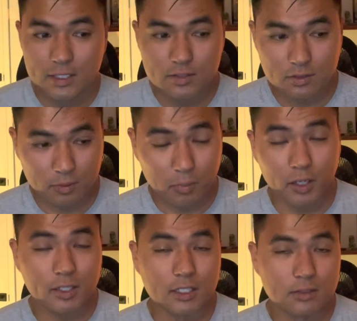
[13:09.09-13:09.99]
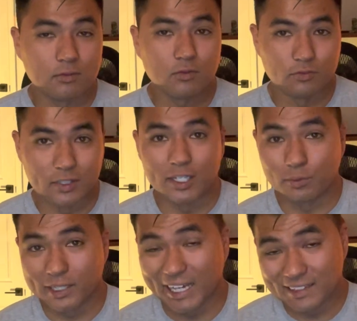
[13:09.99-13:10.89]
the market VA
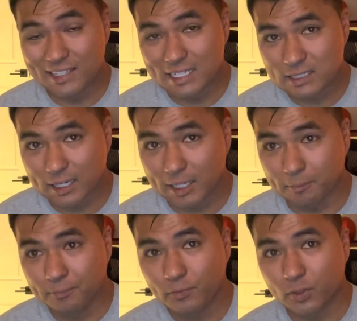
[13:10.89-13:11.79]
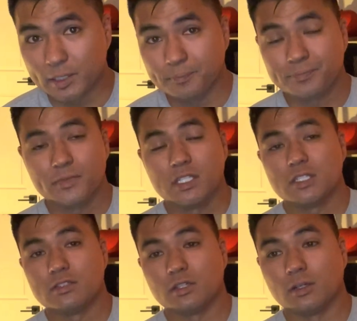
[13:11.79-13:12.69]
rate at that time, right?
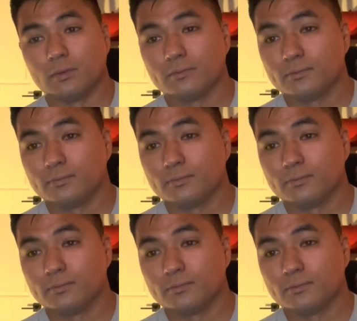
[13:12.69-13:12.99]
So